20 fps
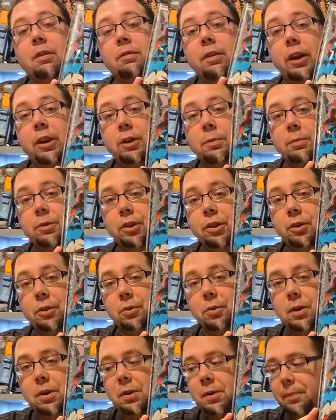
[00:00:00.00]
volume
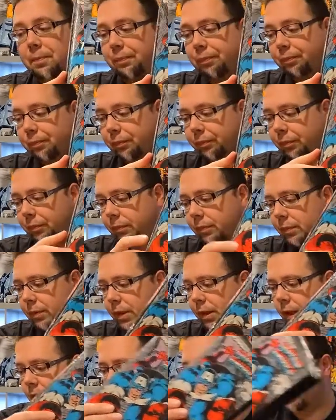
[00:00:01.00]
2.
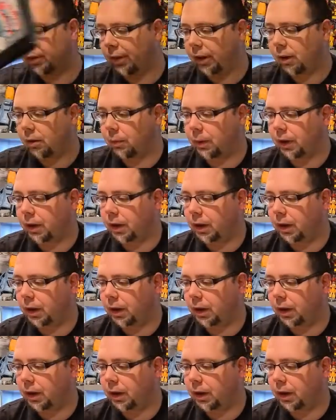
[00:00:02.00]
So there we